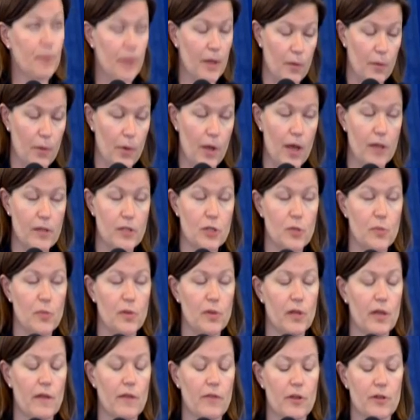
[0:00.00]
We also
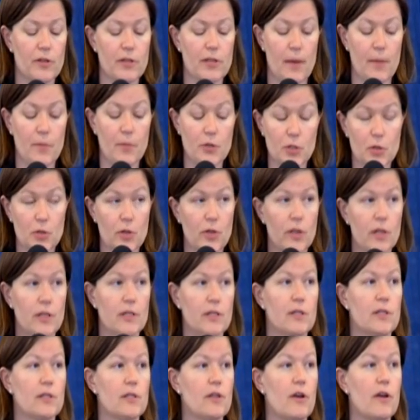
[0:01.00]
believe there's opportunity
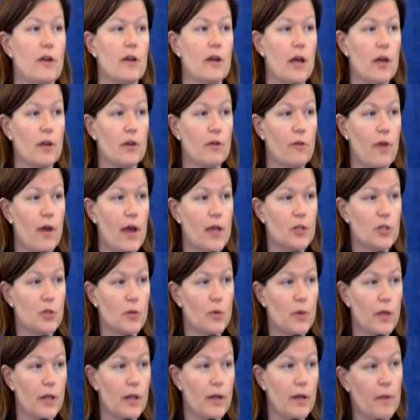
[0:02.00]
to start an
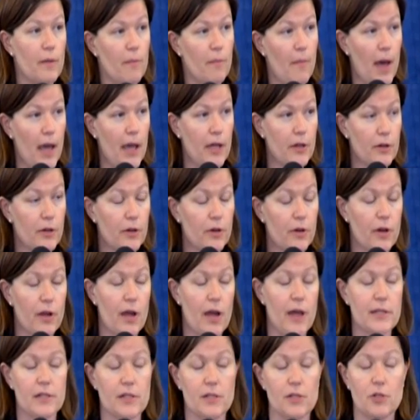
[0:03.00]
undergraduate minor or
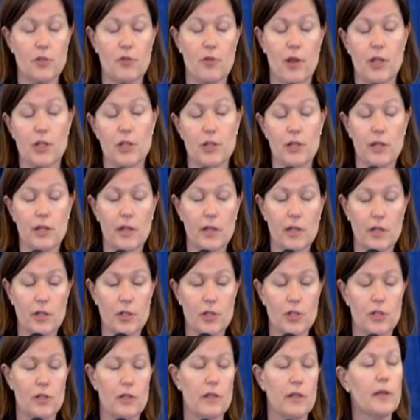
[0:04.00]
concentration
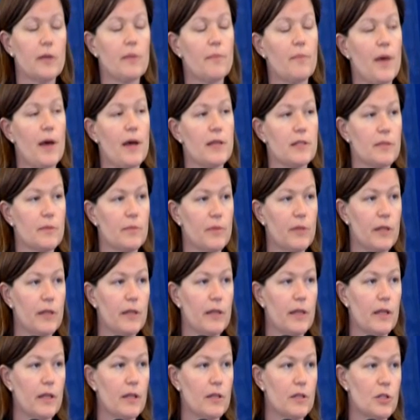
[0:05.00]
initially, possibly
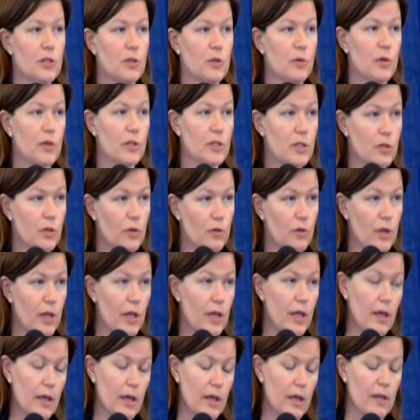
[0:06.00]
leading to a
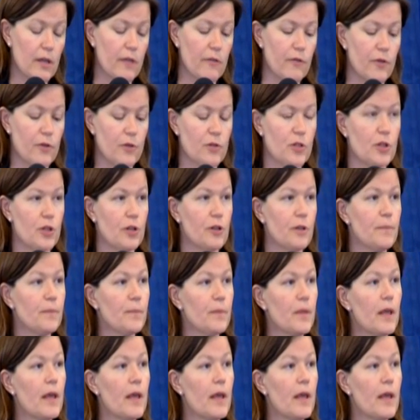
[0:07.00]
degree in the future.